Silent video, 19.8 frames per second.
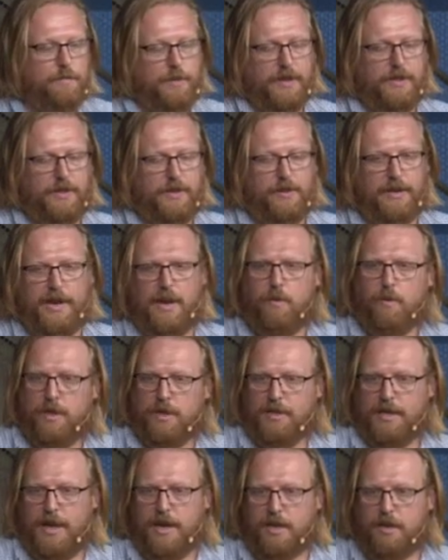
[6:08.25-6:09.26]
but they're not well
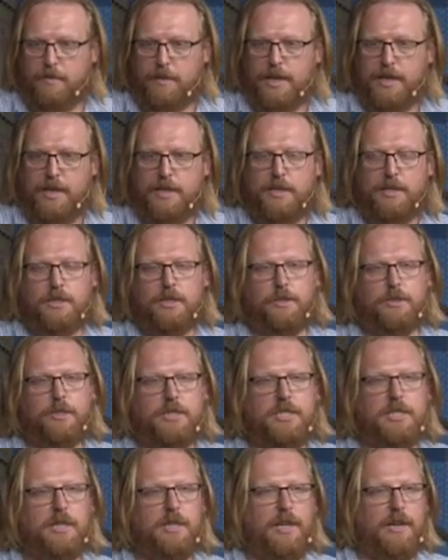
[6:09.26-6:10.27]
documented, so you'll
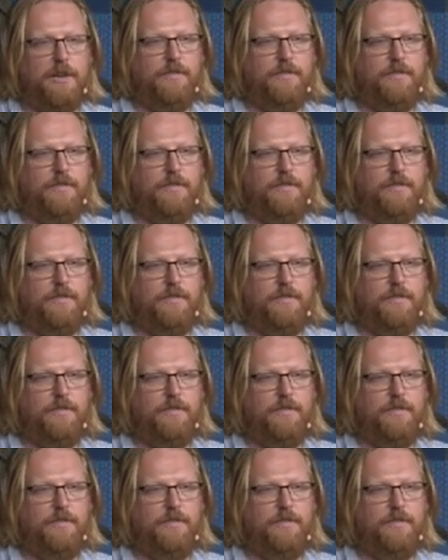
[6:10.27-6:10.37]
see a lot